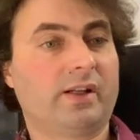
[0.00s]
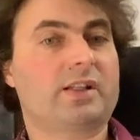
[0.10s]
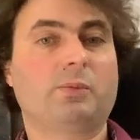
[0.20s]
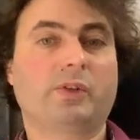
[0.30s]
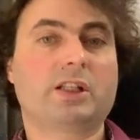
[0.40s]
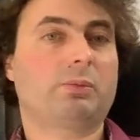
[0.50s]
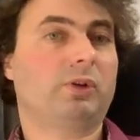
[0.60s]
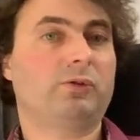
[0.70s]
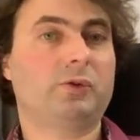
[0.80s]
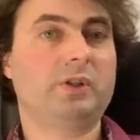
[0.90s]
in principle
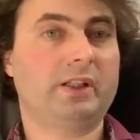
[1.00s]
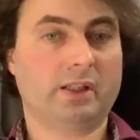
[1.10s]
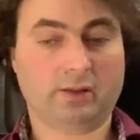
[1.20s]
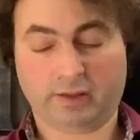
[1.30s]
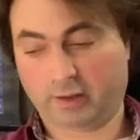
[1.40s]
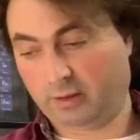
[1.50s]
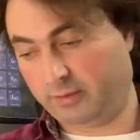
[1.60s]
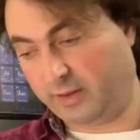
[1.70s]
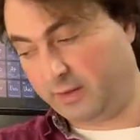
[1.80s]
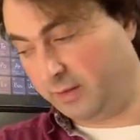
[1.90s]
fully in line
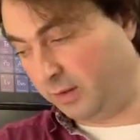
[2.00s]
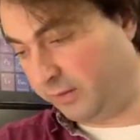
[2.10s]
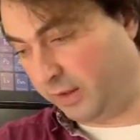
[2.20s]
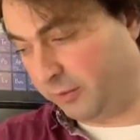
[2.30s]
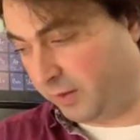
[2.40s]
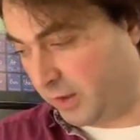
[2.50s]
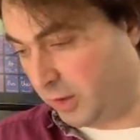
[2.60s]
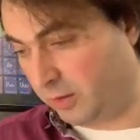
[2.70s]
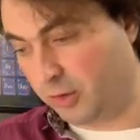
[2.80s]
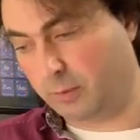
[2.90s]
with
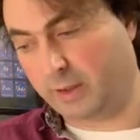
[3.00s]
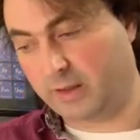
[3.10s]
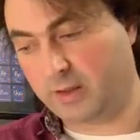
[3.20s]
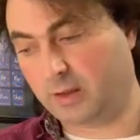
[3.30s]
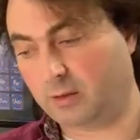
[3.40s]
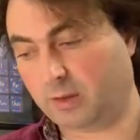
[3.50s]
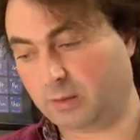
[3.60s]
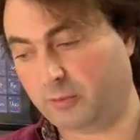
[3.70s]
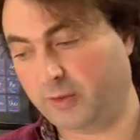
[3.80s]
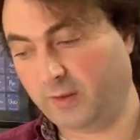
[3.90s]
definitions you might see in quantum
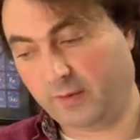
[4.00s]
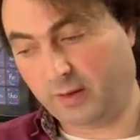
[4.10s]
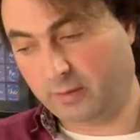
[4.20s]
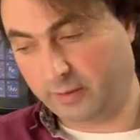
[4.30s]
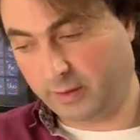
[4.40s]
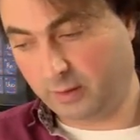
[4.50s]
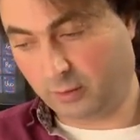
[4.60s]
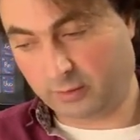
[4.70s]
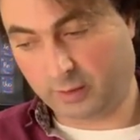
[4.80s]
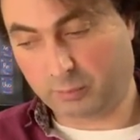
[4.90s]
field theory
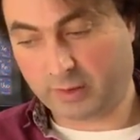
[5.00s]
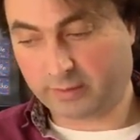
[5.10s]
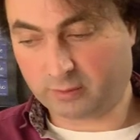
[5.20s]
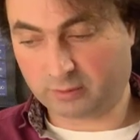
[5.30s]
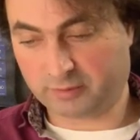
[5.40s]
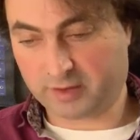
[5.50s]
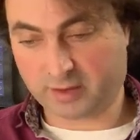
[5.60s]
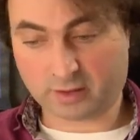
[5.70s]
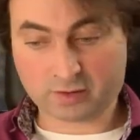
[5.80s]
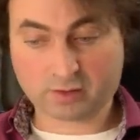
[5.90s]
or in particle
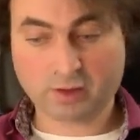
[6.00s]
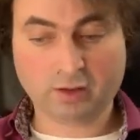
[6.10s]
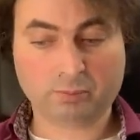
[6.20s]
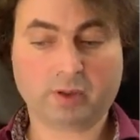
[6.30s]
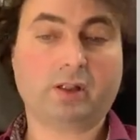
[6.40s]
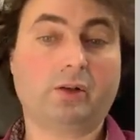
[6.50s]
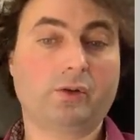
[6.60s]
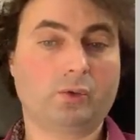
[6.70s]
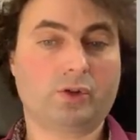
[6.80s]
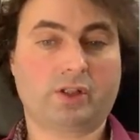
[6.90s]
physics, but now
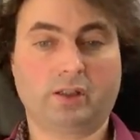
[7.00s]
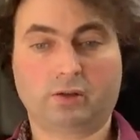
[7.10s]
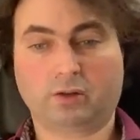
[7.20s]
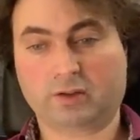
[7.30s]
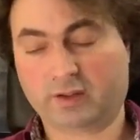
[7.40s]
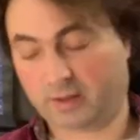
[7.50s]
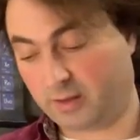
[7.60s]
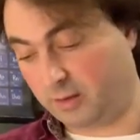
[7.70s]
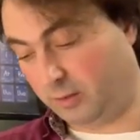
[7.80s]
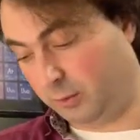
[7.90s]
used in the
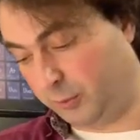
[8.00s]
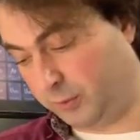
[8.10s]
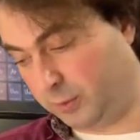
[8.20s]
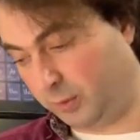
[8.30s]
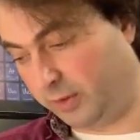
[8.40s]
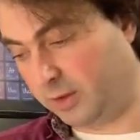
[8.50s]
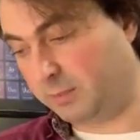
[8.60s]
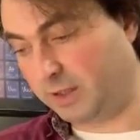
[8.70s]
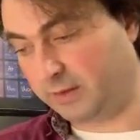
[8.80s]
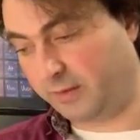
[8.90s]
context of condensed
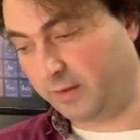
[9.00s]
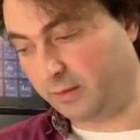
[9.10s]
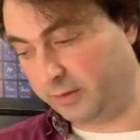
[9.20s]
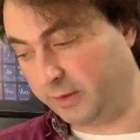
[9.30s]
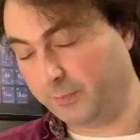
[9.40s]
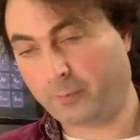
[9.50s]
matter theory,